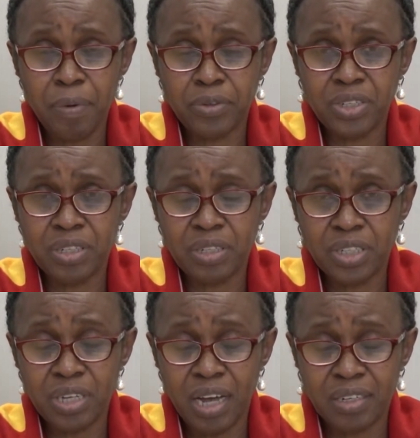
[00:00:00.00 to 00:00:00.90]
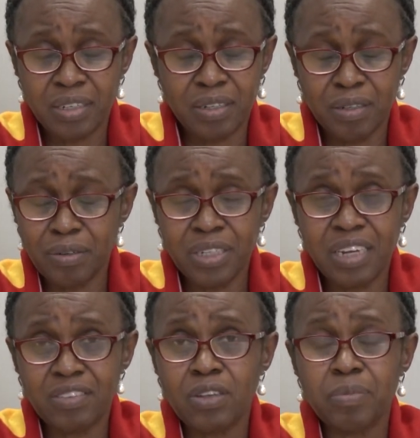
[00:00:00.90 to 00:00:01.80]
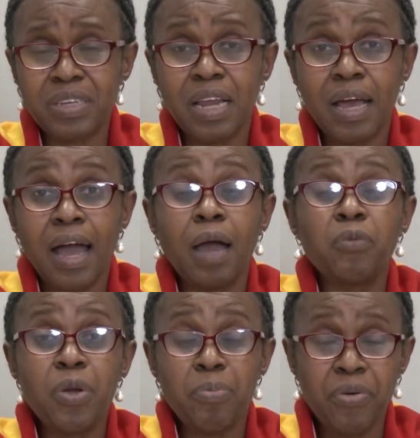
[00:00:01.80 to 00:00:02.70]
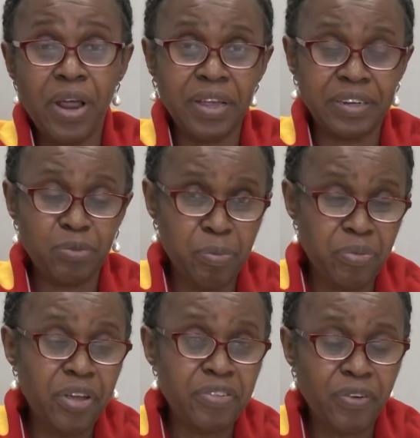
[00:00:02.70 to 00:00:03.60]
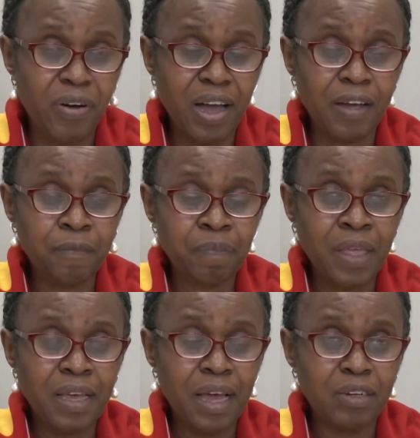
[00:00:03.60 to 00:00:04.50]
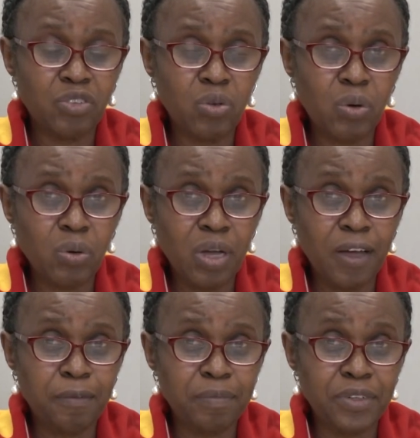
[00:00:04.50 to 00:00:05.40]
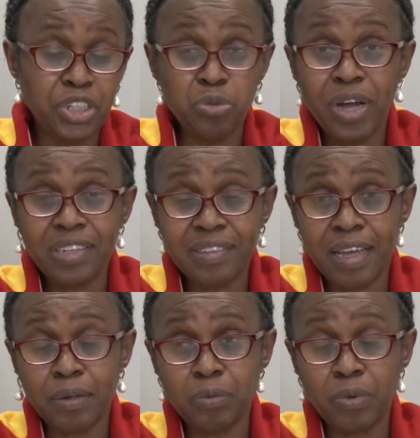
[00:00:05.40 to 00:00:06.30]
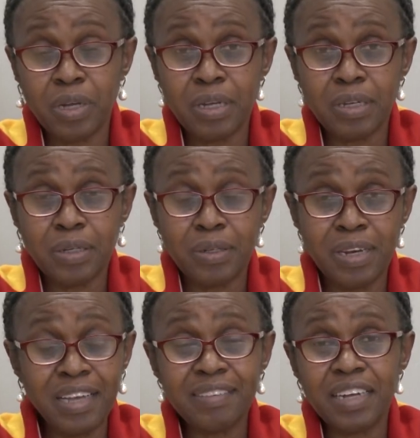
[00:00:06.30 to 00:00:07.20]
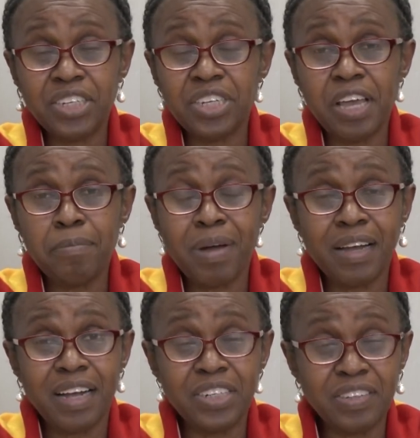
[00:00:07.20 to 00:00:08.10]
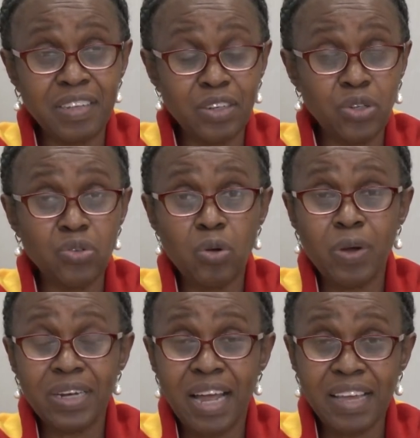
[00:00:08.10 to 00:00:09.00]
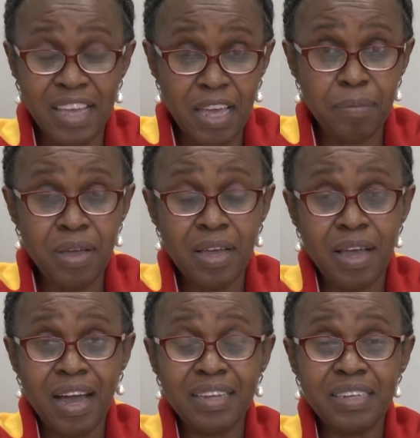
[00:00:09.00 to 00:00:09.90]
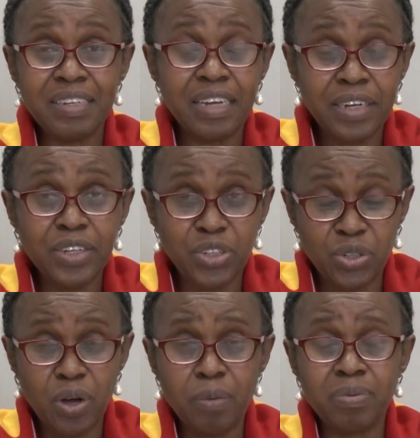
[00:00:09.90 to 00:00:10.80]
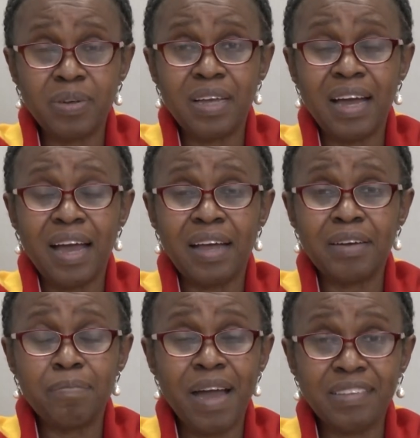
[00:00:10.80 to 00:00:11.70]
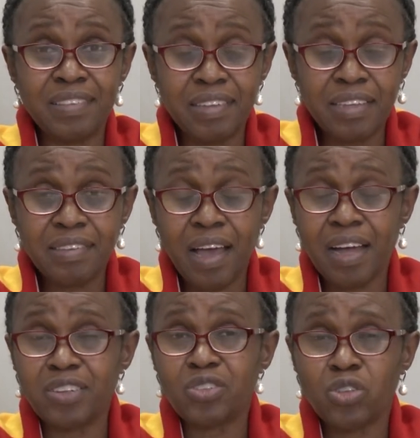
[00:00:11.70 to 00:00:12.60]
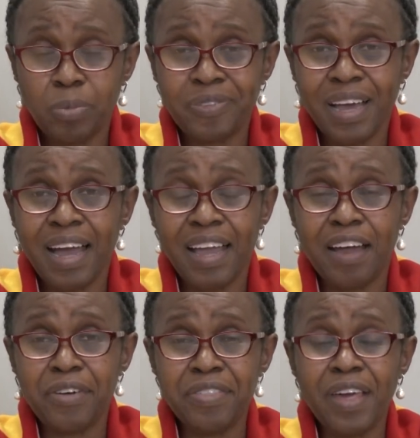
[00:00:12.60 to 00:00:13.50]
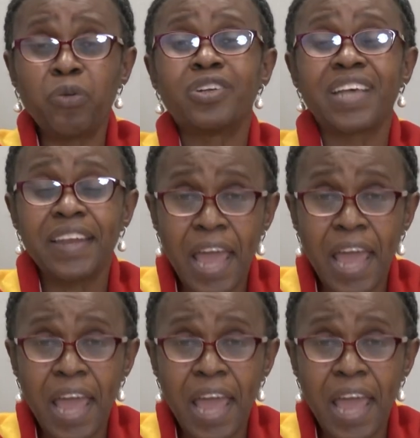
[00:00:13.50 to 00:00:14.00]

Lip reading: she had needed something, and we prayed for her. And so she went, and later she came back and she said, you know, when I came, I needed a job, and my state had stopped hiring. There was an